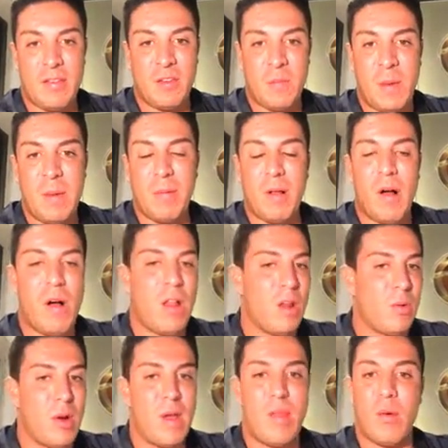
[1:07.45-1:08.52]
There's people
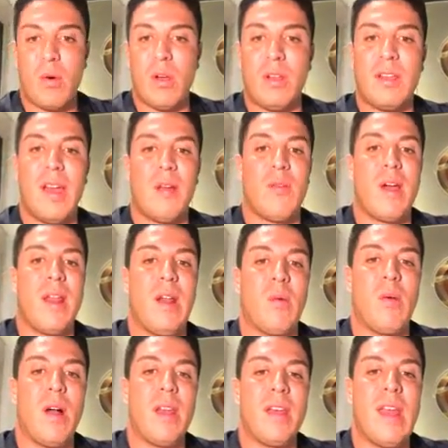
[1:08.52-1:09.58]
all around the world getting ready to
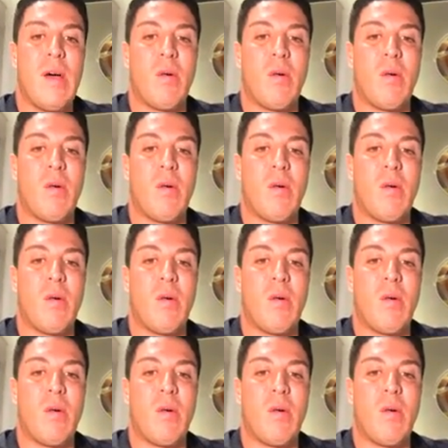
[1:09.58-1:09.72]
run.